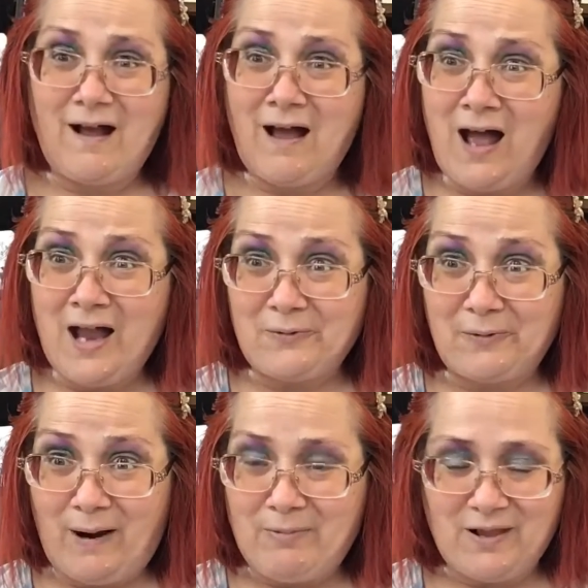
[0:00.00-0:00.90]
I
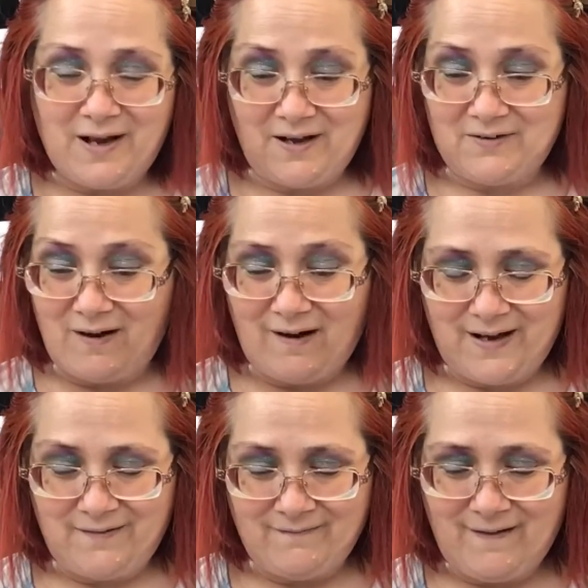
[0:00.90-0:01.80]
grew up playing
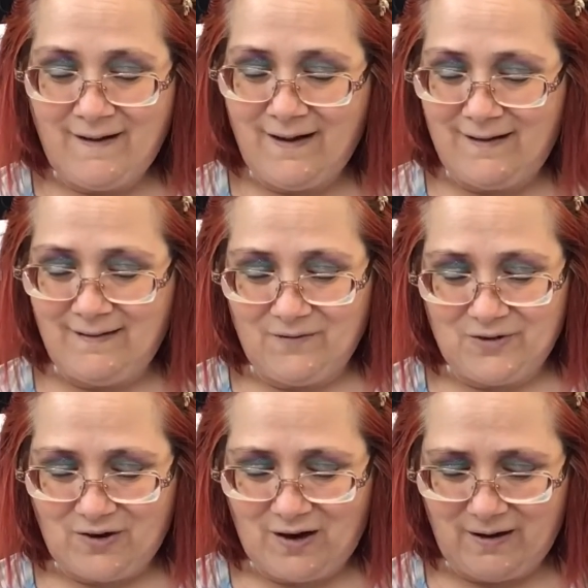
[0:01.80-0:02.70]
Atari. I loved
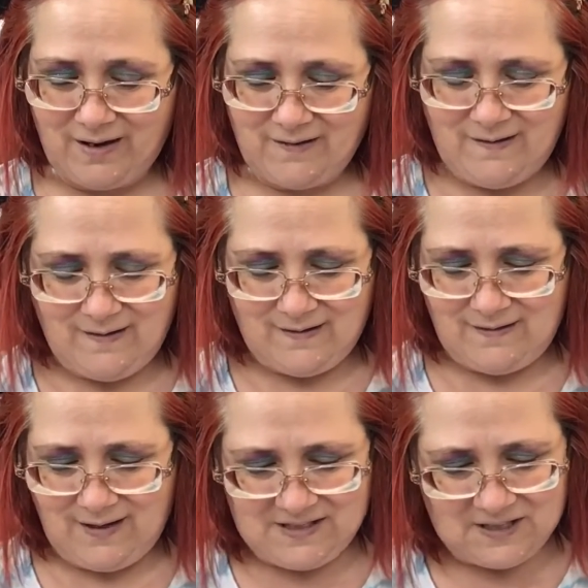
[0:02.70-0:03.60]
Atari.
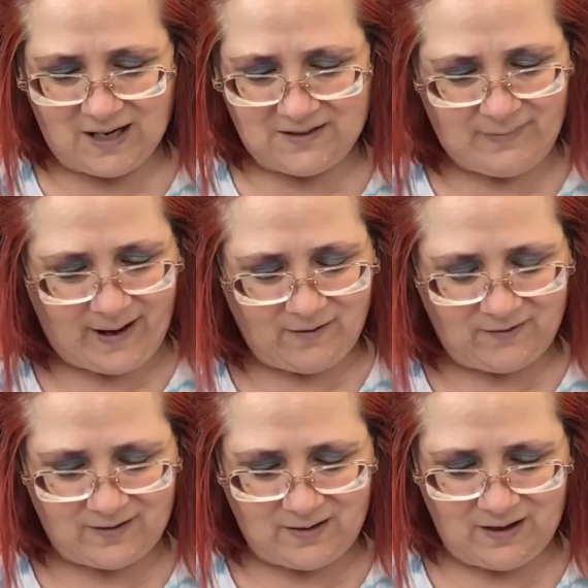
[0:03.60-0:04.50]
And then it talked
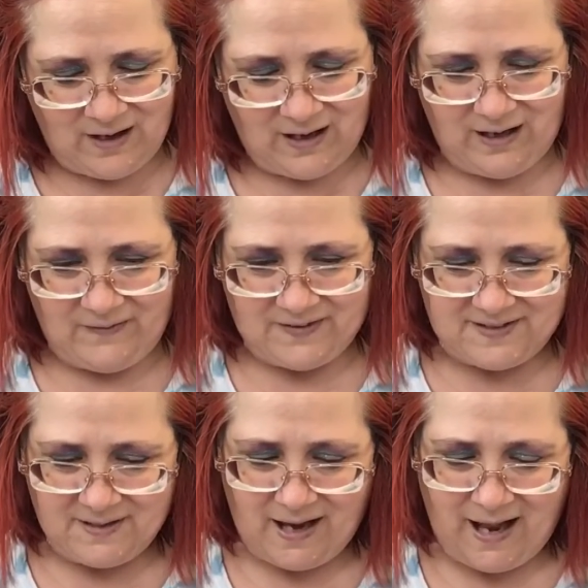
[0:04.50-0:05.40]
about uh, the
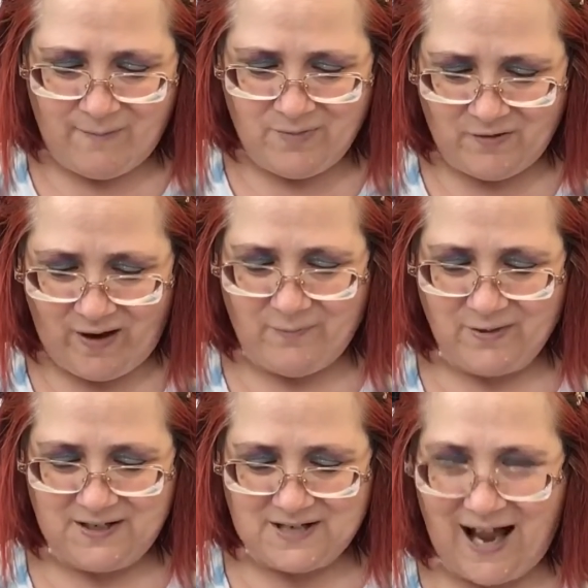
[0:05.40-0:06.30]
sitcom, The
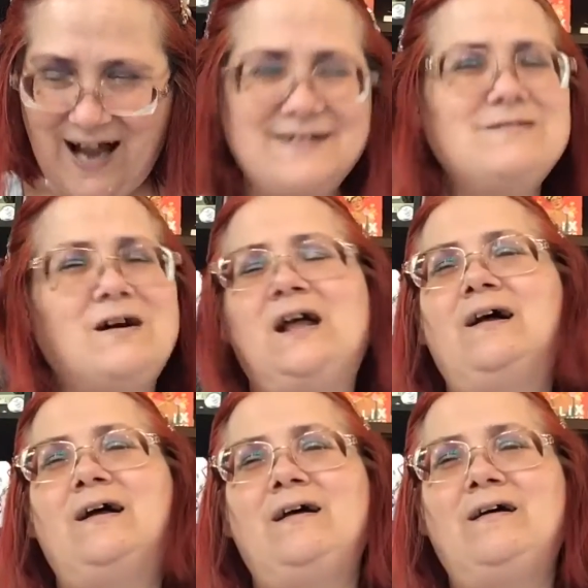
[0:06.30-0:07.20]
Family Ties. Oh,
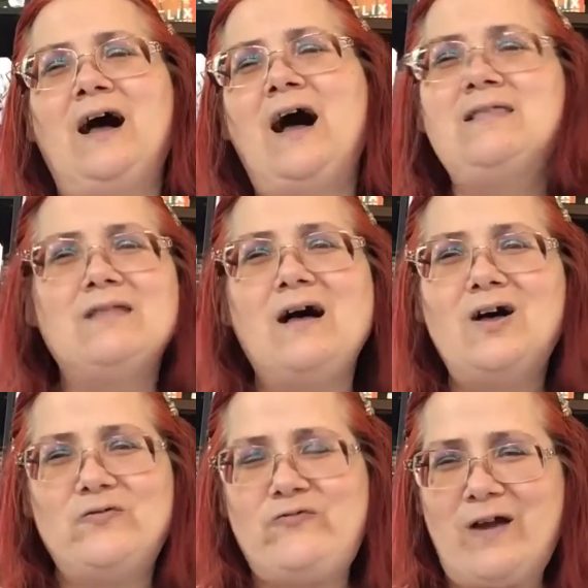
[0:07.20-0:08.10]
I
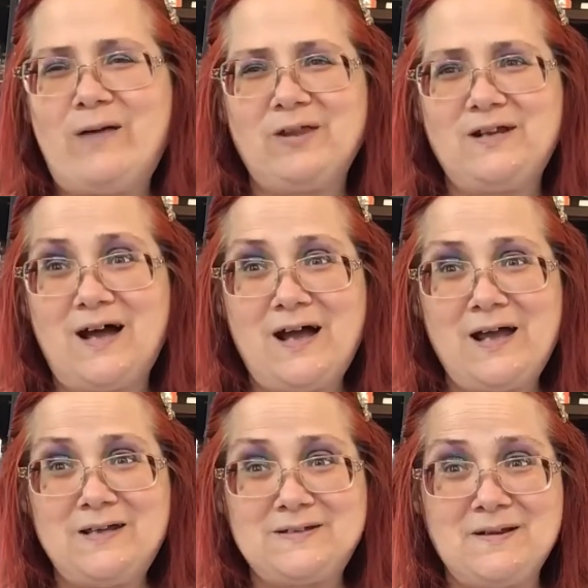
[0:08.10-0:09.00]
love Family
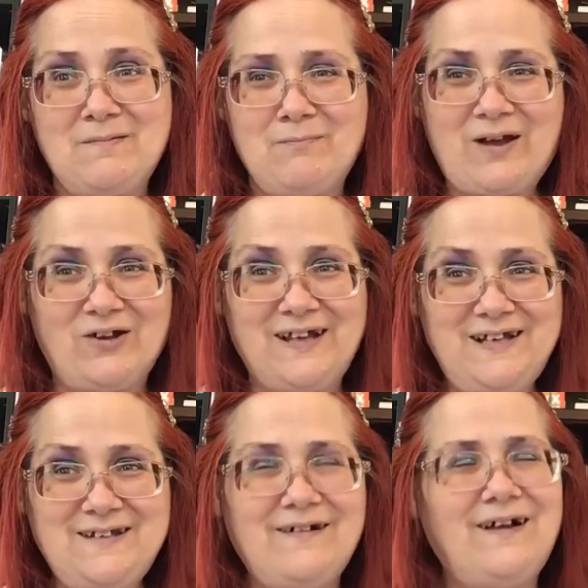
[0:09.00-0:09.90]
Ties. Michael
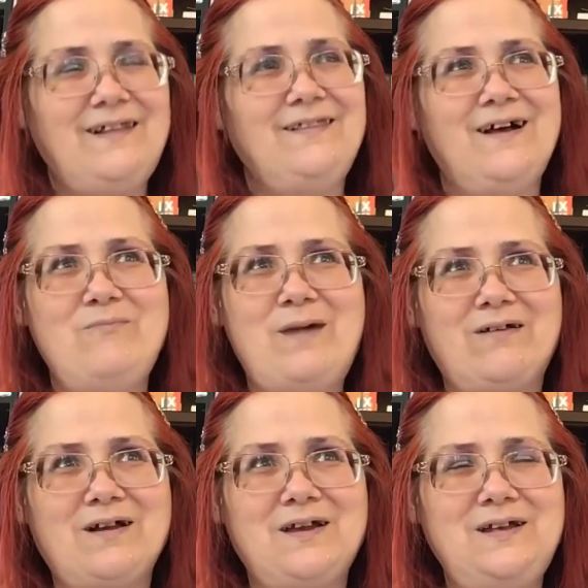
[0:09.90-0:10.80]
Keaton, oh, I love
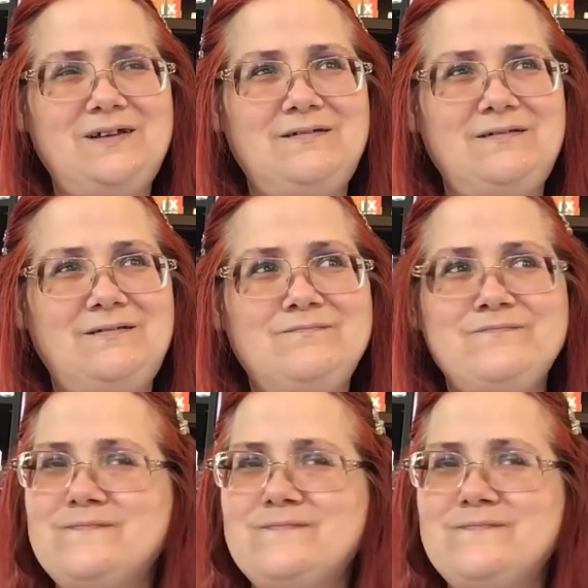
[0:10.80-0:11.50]
Michael Keaton.